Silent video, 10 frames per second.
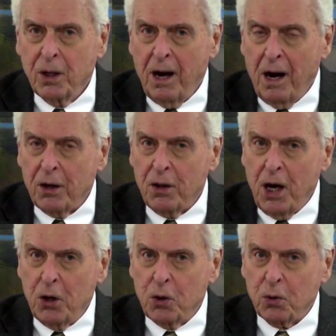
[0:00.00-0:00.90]
How do
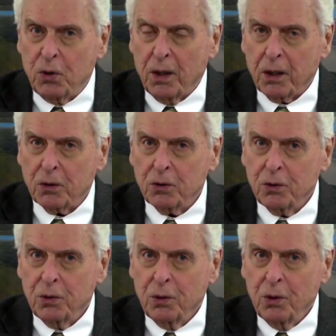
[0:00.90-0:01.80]
they do things?
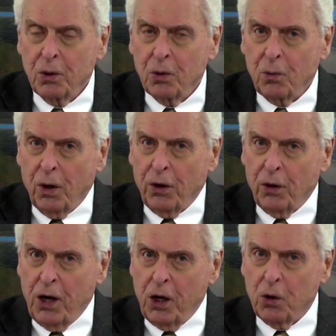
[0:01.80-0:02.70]
What are
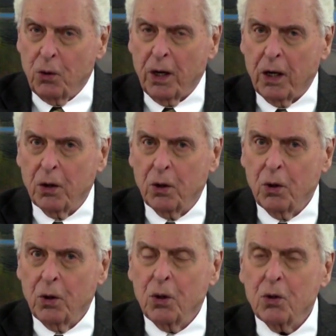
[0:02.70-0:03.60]
they doing?
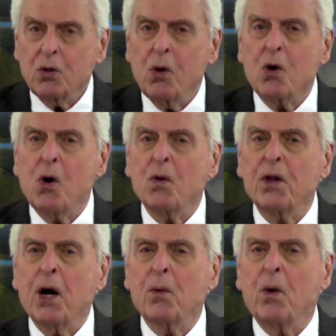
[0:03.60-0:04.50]
Don't go
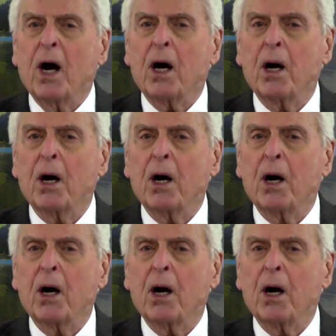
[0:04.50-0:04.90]
their way.